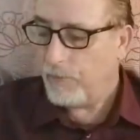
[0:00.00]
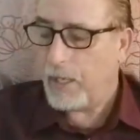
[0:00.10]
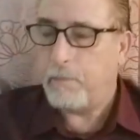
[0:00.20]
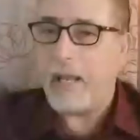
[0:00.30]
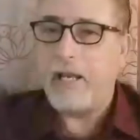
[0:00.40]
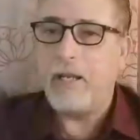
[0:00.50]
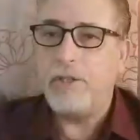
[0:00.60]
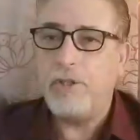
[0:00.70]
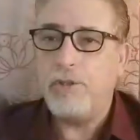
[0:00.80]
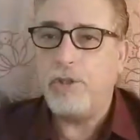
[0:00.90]
he paid on his
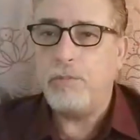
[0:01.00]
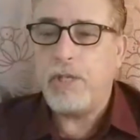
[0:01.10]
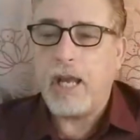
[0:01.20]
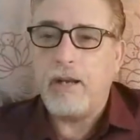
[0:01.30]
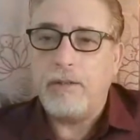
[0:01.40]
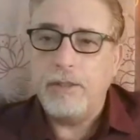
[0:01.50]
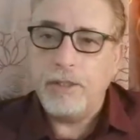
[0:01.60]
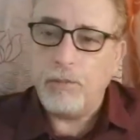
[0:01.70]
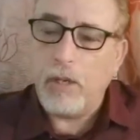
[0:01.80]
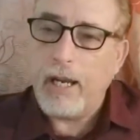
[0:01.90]
YouTube channel.
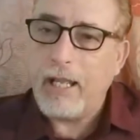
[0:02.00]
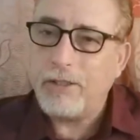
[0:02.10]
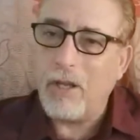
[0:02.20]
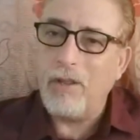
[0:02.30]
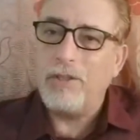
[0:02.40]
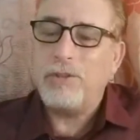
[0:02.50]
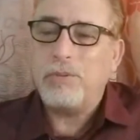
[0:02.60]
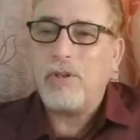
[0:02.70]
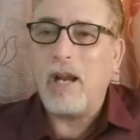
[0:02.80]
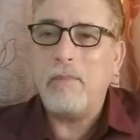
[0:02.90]
One has all the
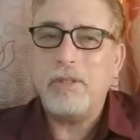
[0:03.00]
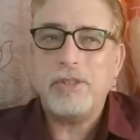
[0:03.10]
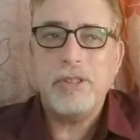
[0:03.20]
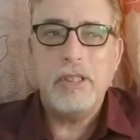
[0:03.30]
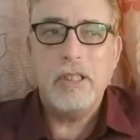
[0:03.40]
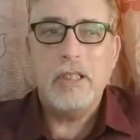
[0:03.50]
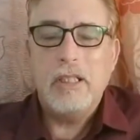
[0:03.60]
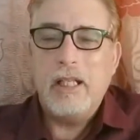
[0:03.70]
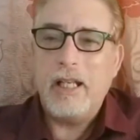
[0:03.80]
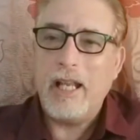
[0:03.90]
subscribers,
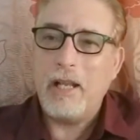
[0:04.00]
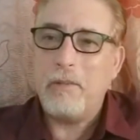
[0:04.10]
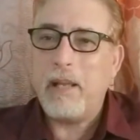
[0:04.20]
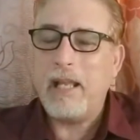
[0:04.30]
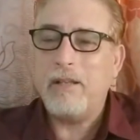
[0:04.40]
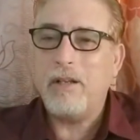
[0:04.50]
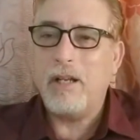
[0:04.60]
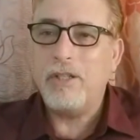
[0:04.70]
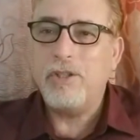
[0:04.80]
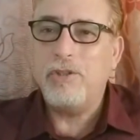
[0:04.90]
and he had to pay on
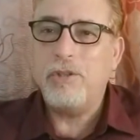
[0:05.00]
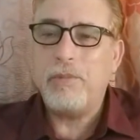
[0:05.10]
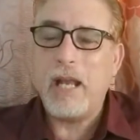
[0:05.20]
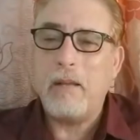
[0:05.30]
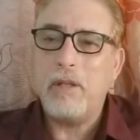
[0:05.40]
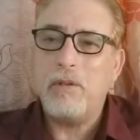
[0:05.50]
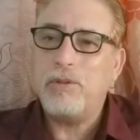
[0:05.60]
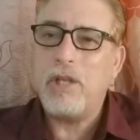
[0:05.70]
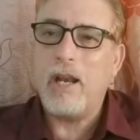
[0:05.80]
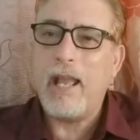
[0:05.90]
his YouTube channel. He was
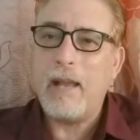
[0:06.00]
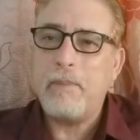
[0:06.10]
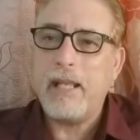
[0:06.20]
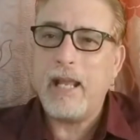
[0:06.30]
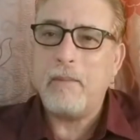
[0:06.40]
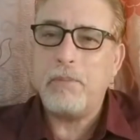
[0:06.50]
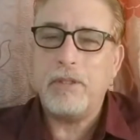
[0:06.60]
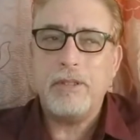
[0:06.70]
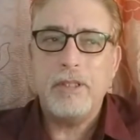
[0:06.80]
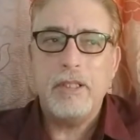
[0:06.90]
not a happy camper,
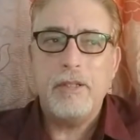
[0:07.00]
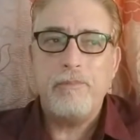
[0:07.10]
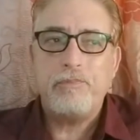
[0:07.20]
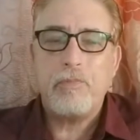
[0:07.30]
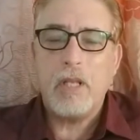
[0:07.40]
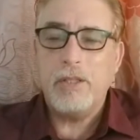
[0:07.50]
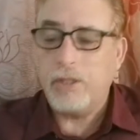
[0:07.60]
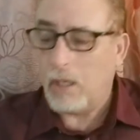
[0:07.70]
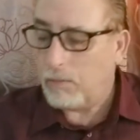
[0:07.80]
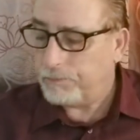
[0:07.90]

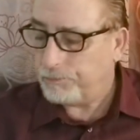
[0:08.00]
so